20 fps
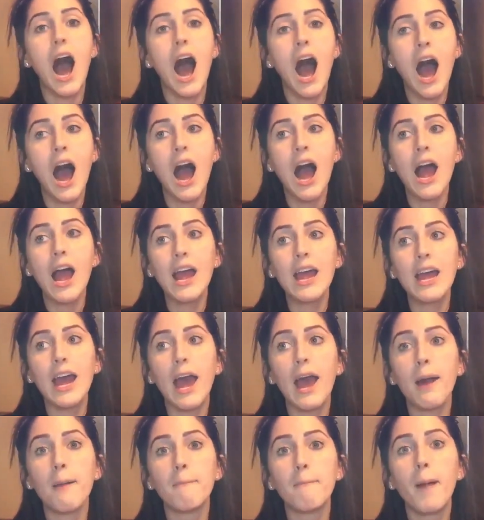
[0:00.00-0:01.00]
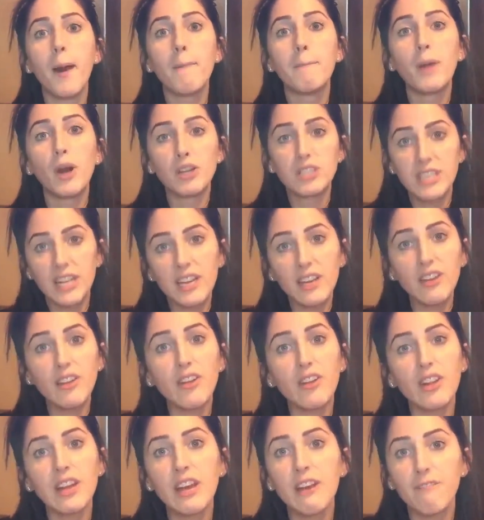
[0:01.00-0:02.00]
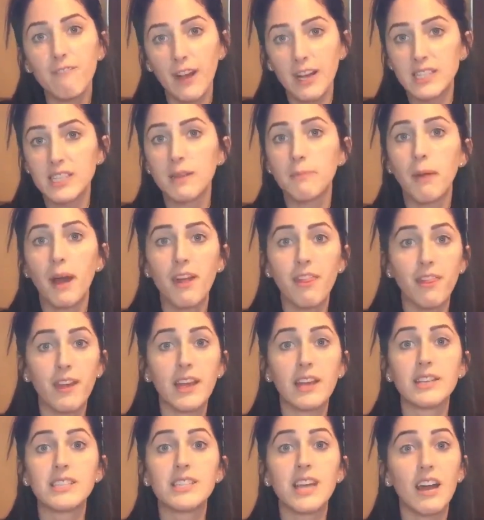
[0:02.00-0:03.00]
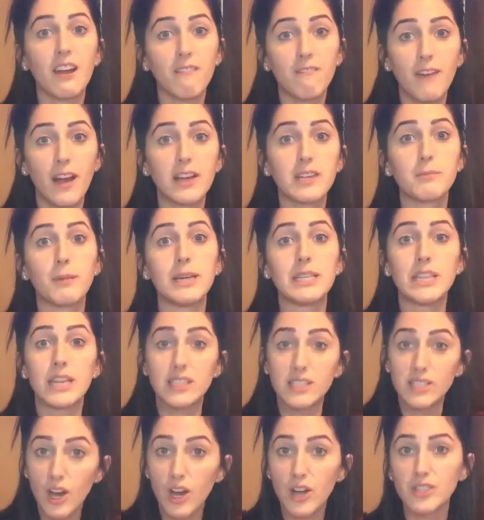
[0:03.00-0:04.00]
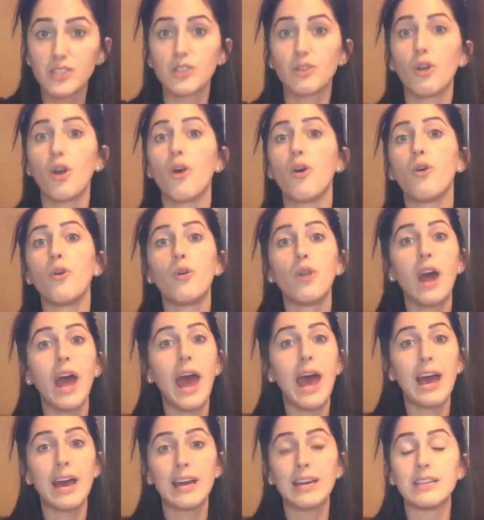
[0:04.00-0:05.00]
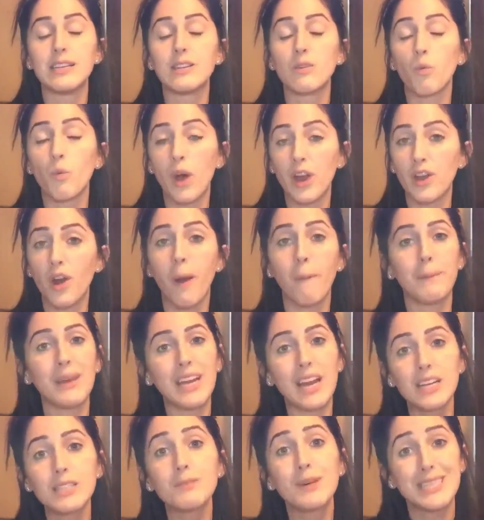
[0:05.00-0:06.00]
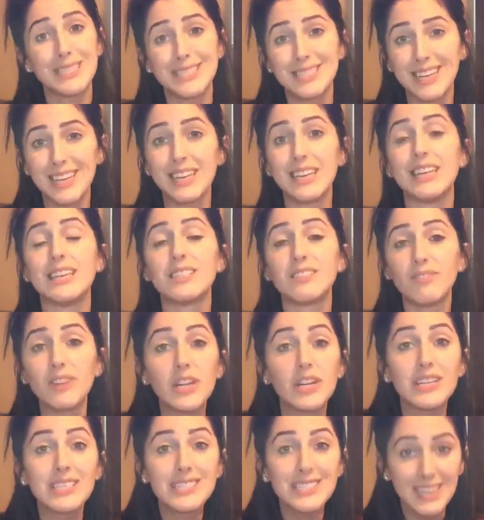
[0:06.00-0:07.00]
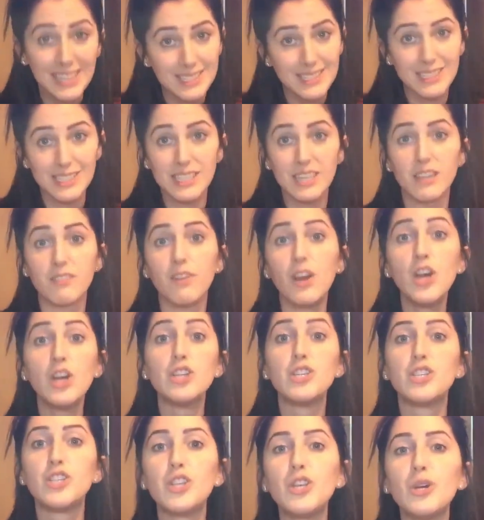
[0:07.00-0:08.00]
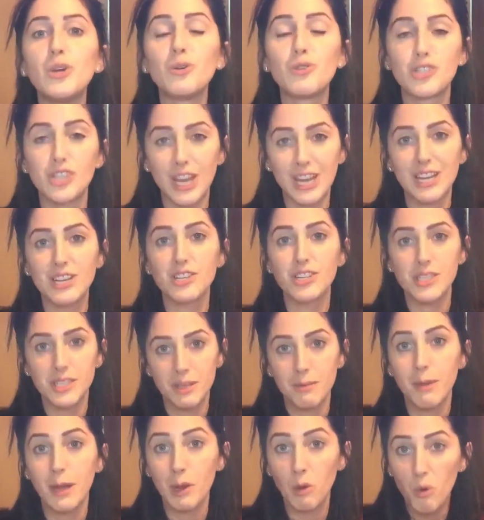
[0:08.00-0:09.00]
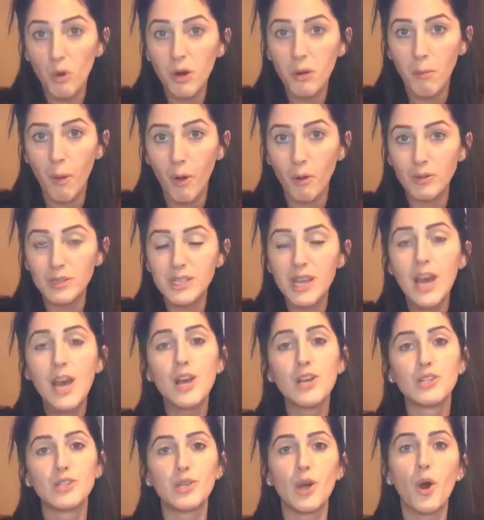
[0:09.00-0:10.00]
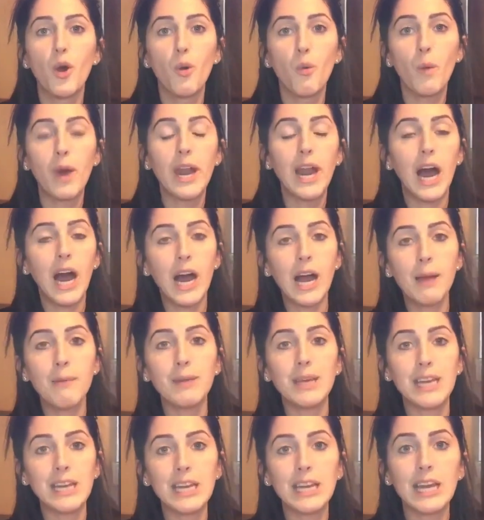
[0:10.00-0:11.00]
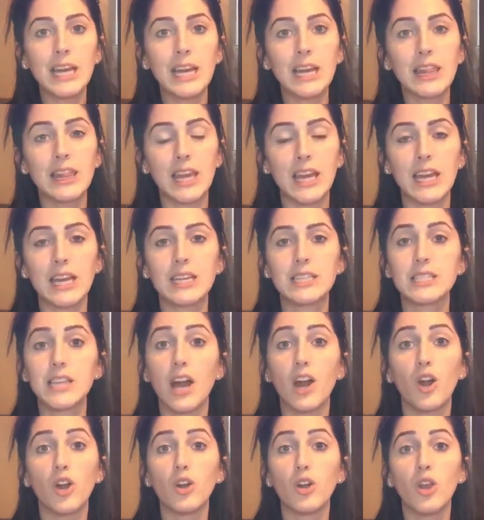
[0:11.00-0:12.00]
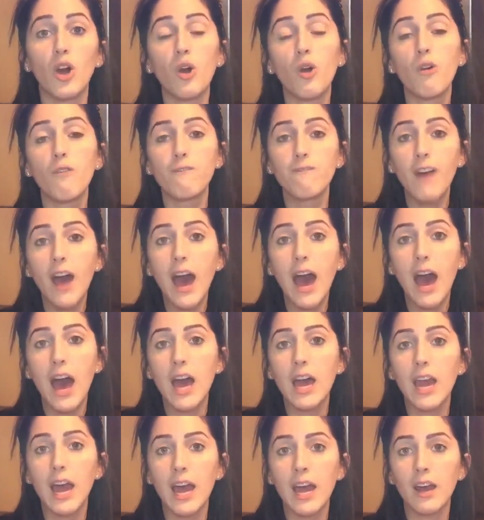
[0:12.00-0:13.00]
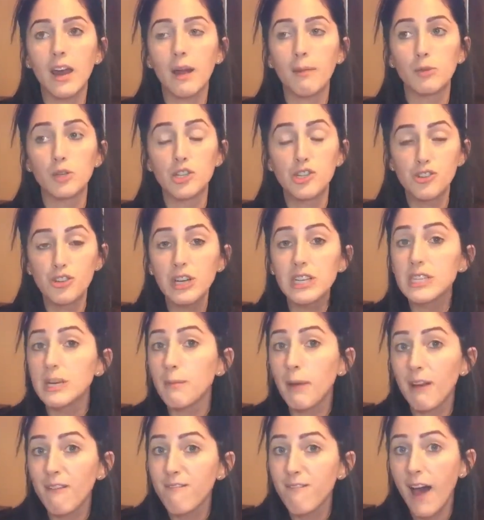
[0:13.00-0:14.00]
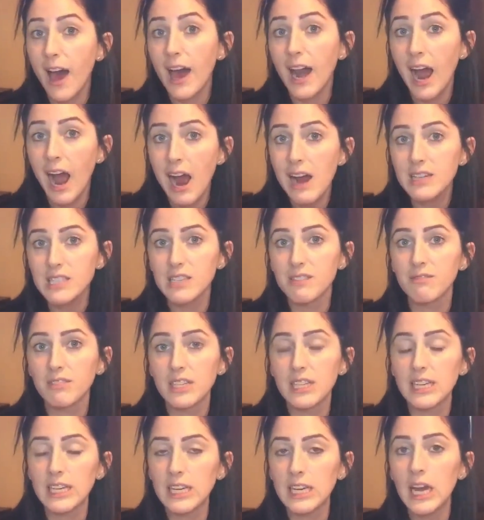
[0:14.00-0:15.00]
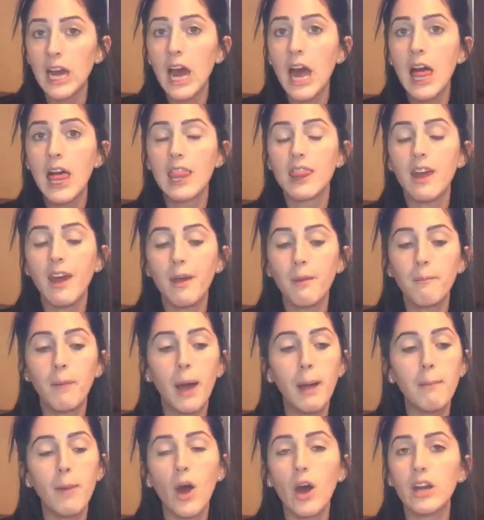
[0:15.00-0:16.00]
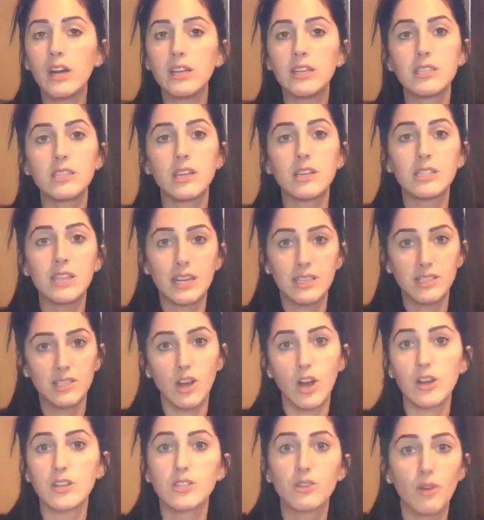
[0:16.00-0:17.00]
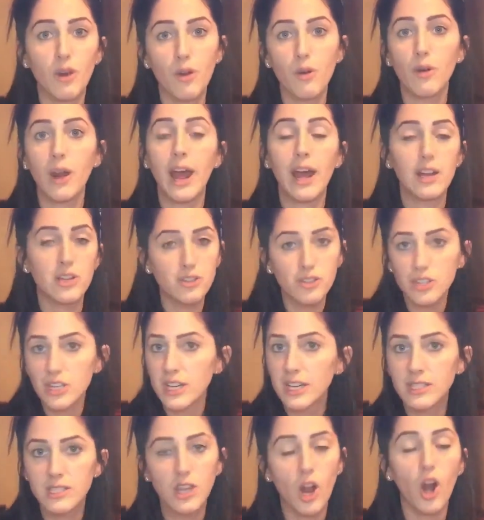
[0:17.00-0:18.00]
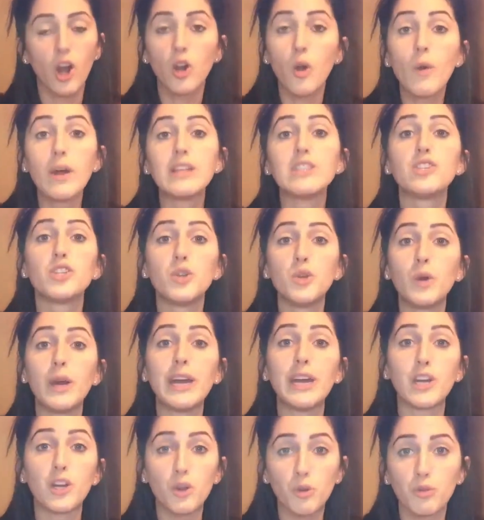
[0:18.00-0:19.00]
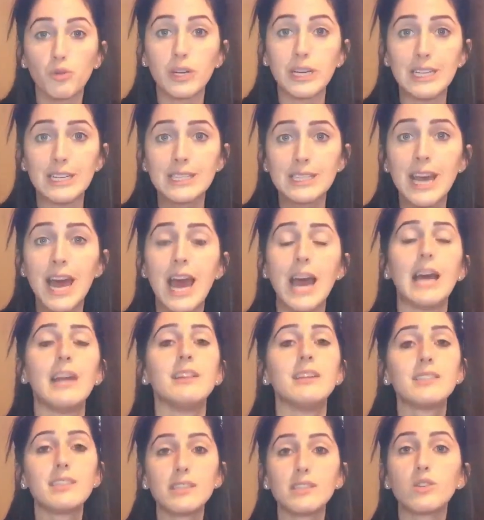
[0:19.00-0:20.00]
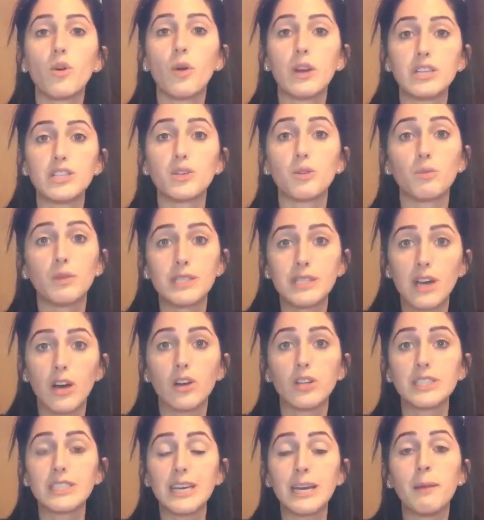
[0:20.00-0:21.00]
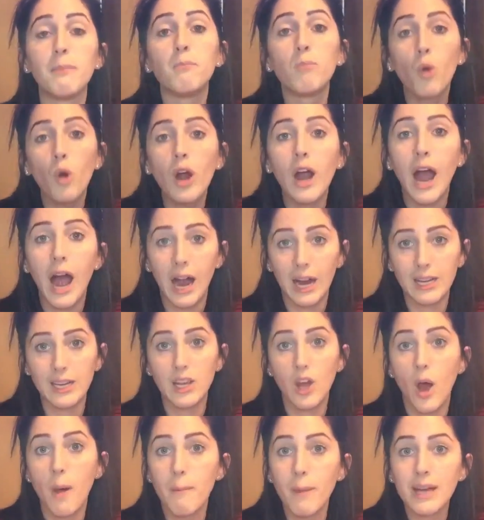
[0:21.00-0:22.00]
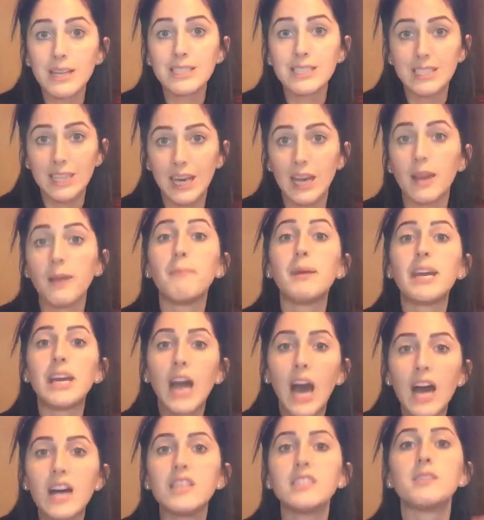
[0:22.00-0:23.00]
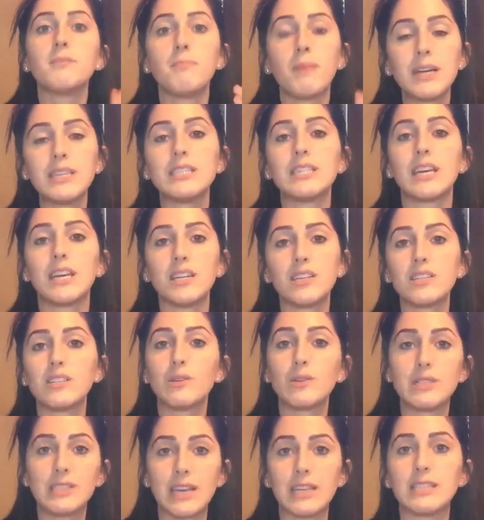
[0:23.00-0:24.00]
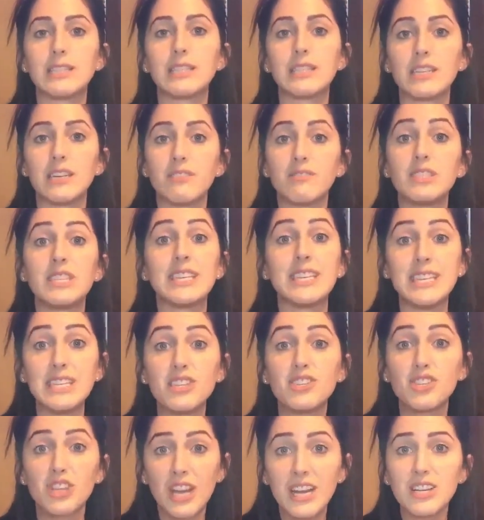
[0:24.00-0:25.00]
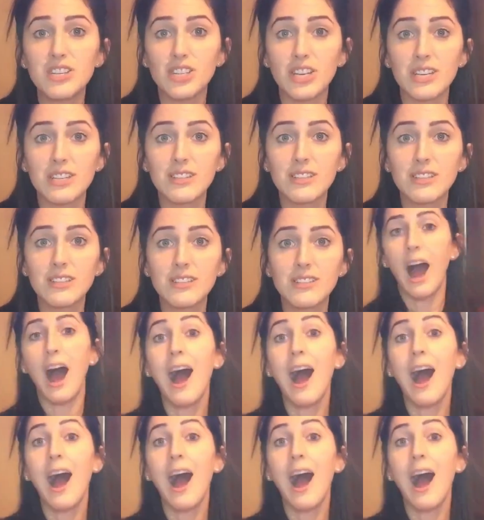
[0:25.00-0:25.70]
I am particularly affected by things that affect my testosterone and whatnot, because my skin is very sensitive to changes in my hormones. So when I'm eating things that are low fat and I'm restricting my fat actively, then my body's testosterone androgens are going to increase, and this is going to result in more acne on my skin because my skin is so sensitive to these changes.